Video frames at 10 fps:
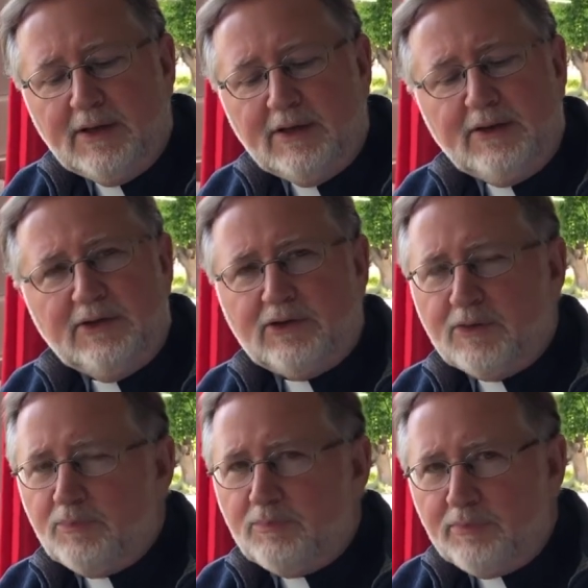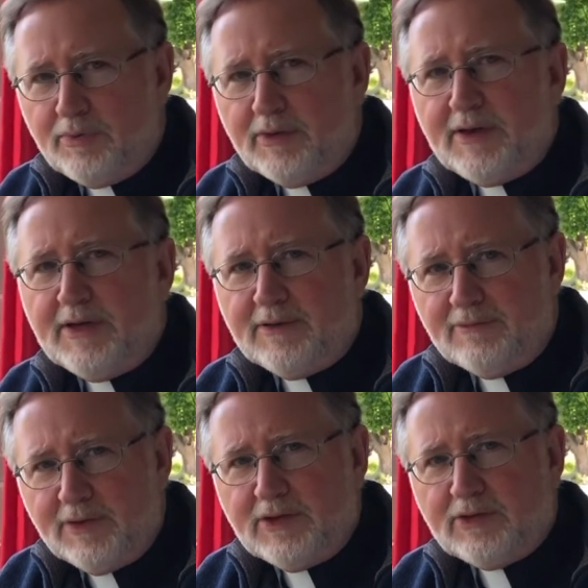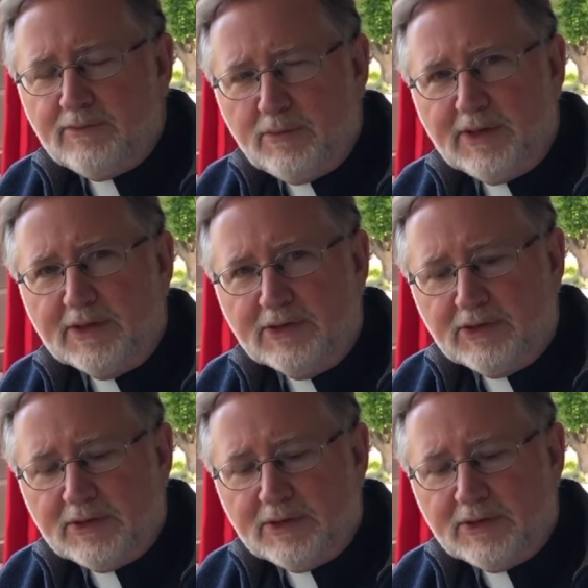These are pretty invasive weeds.